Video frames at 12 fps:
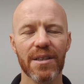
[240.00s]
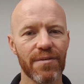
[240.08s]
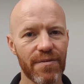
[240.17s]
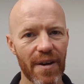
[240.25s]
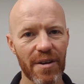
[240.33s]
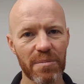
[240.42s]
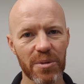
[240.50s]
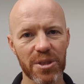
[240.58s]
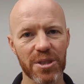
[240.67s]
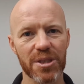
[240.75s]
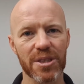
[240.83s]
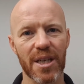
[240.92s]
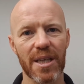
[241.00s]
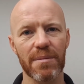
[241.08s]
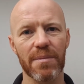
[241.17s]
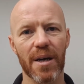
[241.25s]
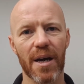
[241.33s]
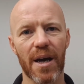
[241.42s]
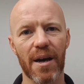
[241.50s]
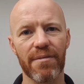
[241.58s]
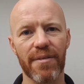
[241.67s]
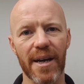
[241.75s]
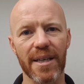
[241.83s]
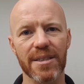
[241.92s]
Very much the same
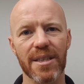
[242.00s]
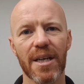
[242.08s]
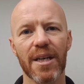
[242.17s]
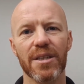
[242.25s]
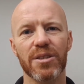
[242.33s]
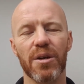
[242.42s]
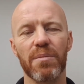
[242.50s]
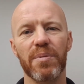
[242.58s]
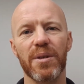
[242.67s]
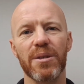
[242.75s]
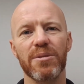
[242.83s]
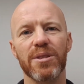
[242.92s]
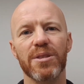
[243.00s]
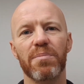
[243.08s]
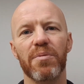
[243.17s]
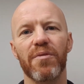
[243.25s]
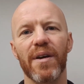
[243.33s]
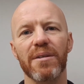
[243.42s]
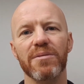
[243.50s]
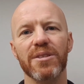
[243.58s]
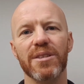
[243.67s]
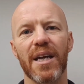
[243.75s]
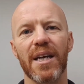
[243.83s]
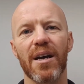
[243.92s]
effects. So it produces a profound
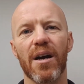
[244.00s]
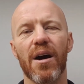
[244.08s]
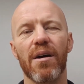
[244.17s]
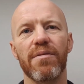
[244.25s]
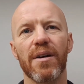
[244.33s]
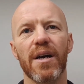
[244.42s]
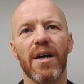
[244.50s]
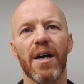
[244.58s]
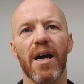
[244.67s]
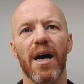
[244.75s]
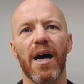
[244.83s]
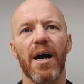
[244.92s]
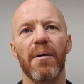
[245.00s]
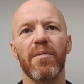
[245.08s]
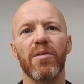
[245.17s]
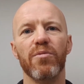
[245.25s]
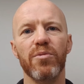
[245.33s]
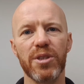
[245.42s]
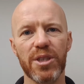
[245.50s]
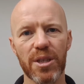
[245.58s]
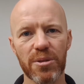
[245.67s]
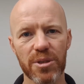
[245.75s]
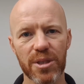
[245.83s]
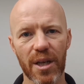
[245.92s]
state of
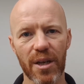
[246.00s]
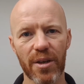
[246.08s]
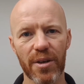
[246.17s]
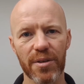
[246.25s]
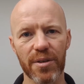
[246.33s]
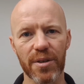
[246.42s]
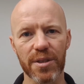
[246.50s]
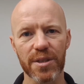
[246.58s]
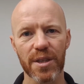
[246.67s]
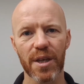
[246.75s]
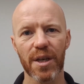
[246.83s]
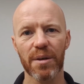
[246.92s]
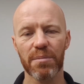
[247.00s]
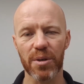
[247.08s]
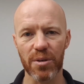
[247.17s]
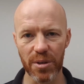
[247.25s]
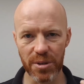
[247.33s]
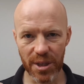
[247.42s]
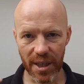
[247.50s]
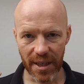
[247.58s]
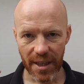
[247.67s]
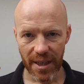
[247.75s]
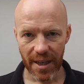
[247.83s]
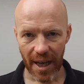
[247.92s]
reduced alertness, but
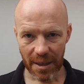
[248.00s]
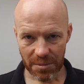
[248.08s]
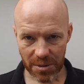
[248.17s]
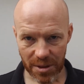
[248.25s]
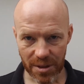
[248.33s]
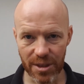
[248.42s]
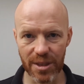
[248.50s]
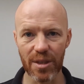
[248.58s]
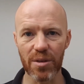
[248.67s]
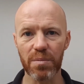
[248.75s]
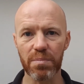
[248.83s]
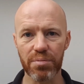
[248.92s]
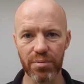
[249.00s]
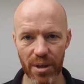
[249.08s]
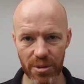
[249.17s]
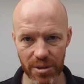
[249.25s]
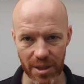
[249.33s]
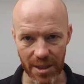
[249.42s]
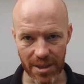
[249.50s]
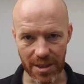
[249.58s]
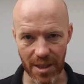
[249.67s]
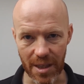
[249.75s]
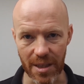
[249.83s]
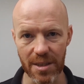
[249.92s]
crucially, animals can still process
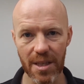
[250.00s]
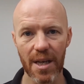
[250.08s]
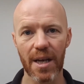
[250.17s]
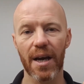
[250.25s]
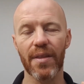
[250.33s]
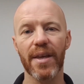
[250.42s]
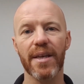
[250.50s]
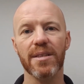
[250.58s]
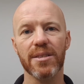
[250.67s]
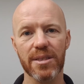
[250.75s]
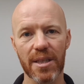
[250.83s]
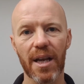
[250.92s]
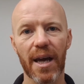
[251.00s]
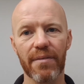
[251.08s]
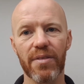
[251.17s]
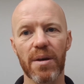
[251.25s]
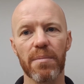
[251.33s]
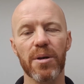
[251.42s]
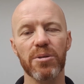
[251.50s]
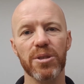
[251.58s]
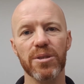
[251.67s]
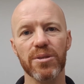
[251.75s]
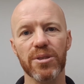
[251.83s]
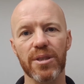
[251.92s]
things and they can still have the
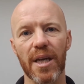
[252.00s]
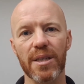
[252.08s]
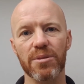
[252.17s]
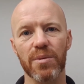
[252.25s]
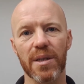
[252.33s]
emotional states